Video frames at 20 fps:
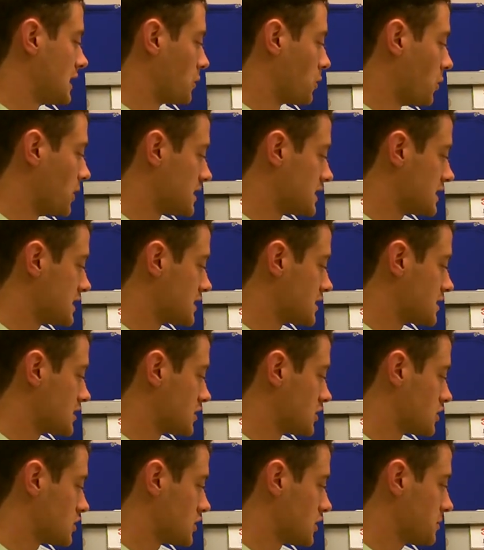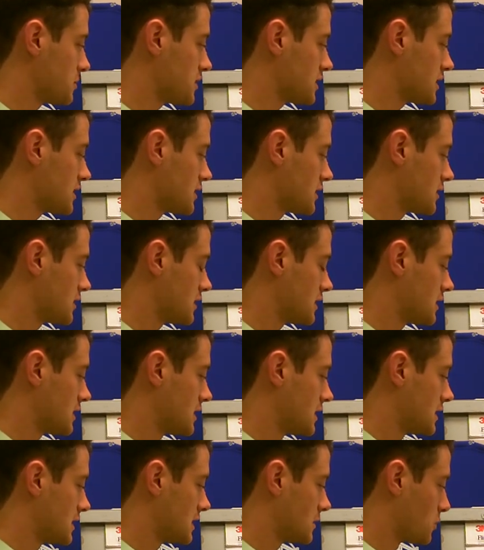once it's shipped,
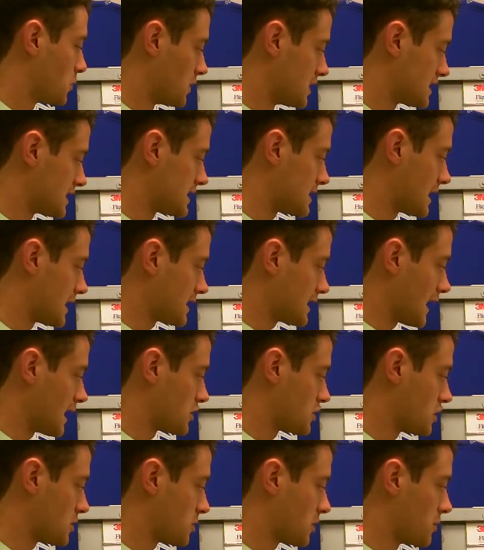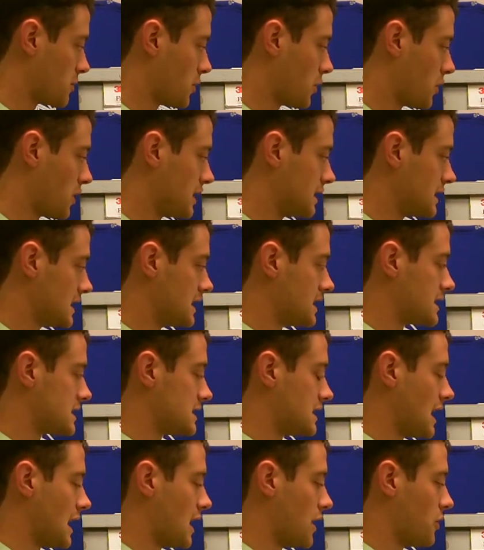once it's at that shipping point, it
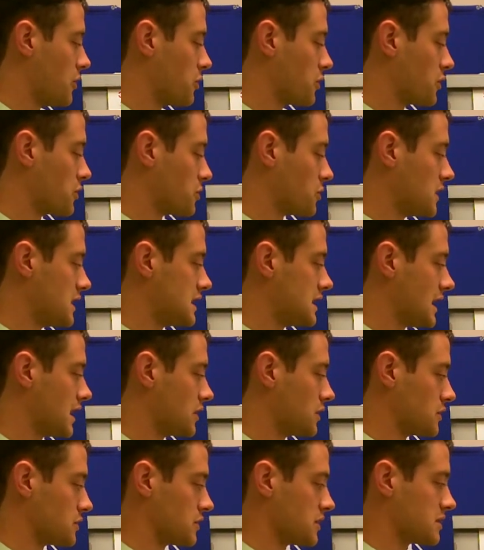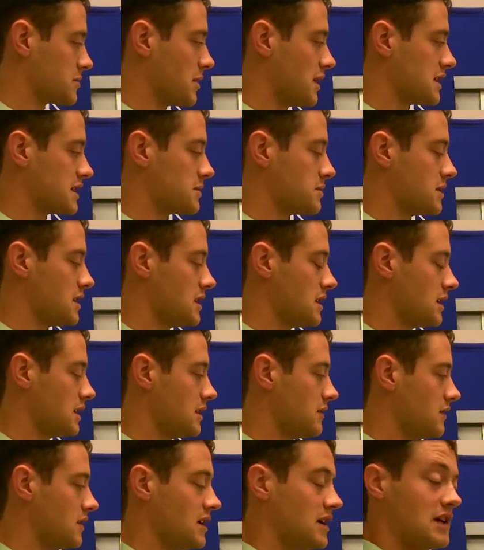is now the retailer's
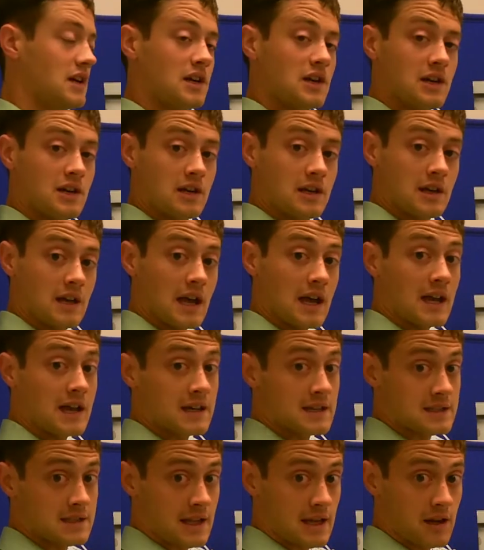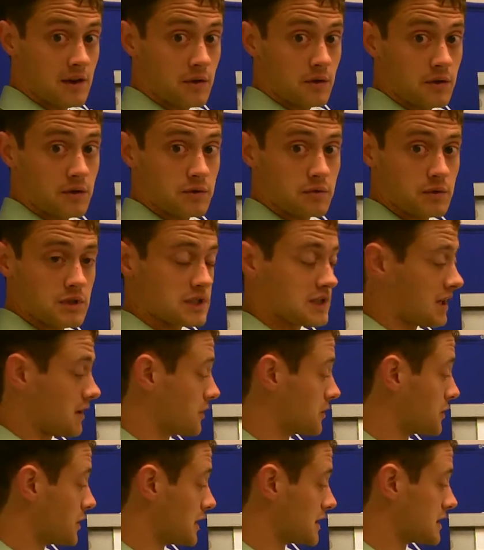responsibility, and it's now the
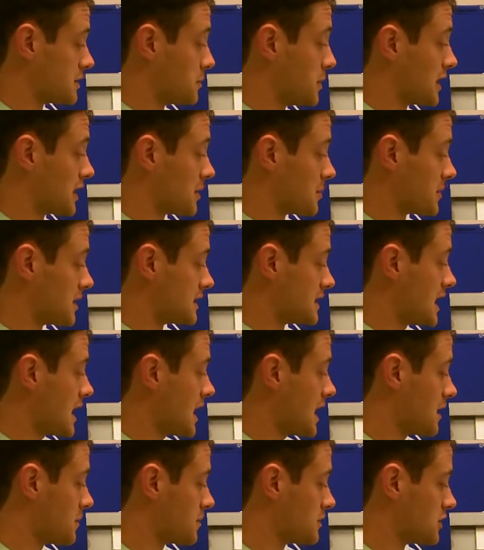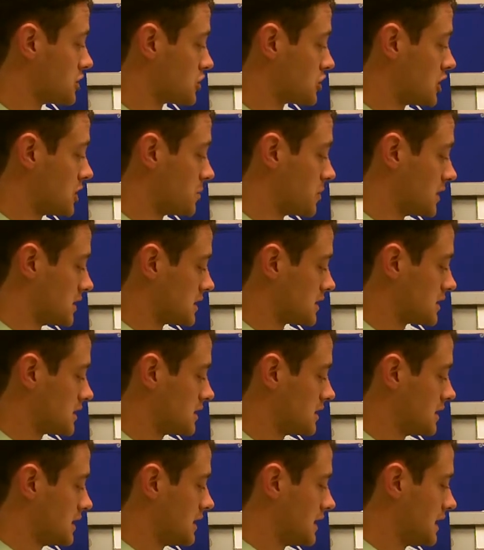retailer who has to pick up the tab to ship it.
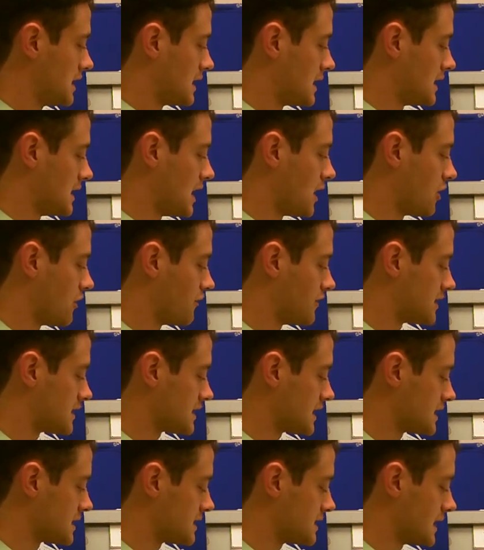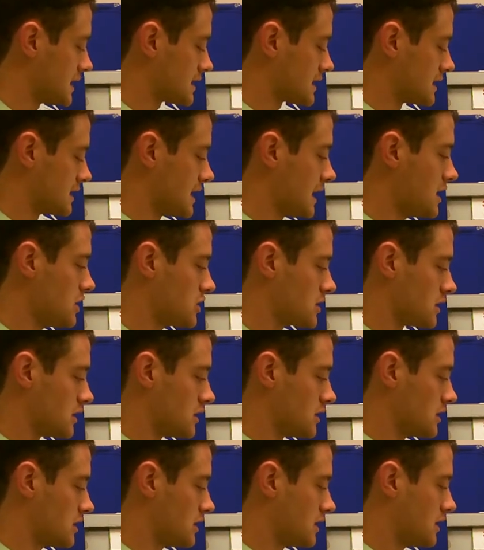Now if it says
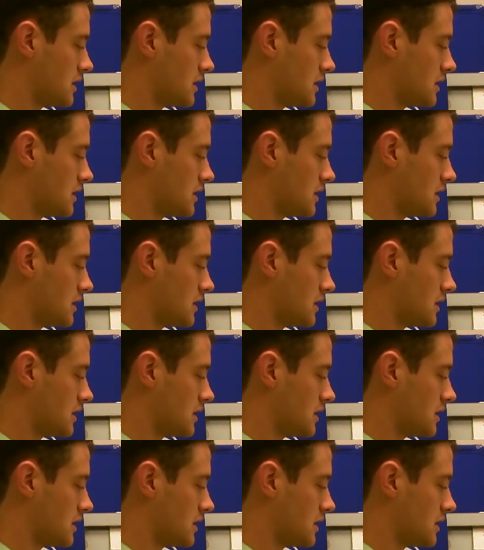destination,